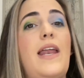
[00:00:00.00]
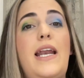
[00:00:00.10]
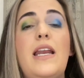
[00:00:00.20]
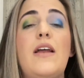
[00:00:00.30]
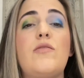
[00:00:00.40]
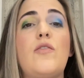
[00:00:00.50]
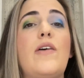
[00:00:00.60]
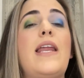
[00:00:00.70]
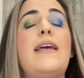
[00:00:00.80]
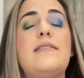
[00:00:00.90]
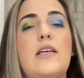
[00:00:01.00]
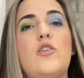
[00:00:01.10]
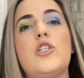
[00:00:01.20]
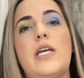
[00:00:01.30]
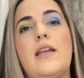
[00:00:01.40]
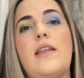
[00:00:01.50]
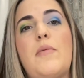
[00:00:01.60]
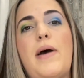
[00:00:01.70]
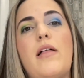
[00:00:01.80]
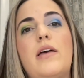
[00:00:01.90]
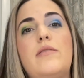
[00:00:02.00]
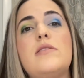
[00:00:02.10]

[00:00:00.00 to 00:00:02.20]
and I didn't have to fight a single shade in that palette.